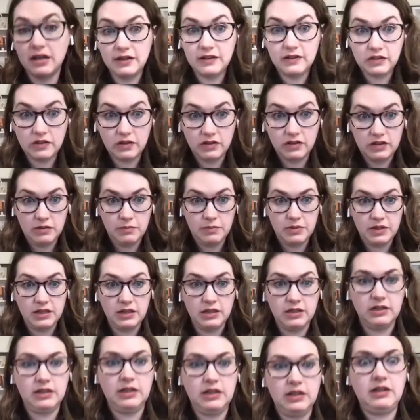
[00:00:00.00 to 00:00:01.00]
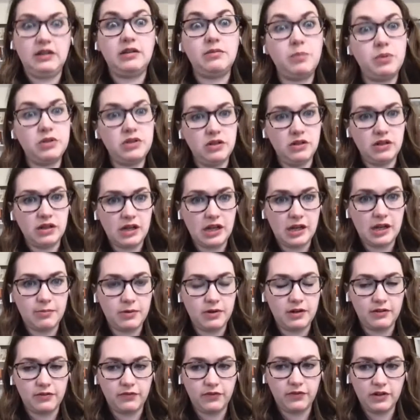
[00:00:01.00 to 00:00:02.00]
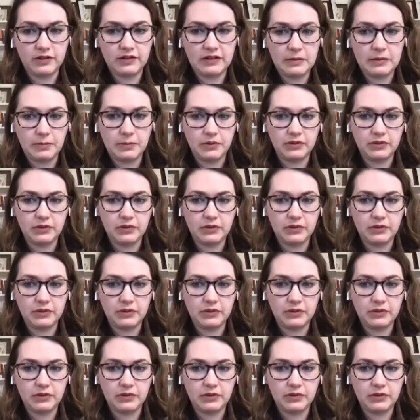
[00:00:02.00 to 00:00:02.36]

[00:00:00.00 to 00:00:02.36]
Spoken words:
not in exserta, but in like Petunia hybrida,